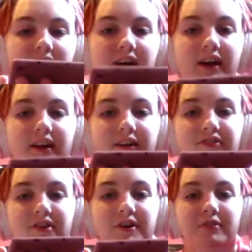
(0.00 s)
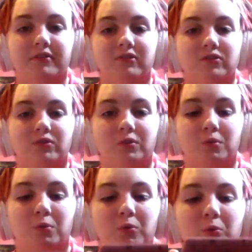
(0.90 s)
Hey Alexa,
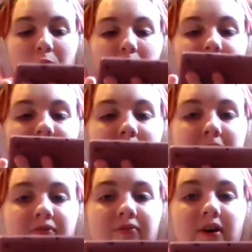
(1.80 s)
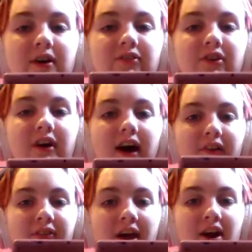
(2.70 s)
what type of ferrets are
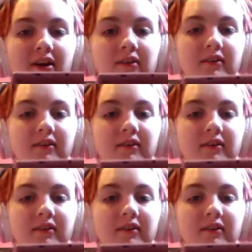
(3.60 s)
out there?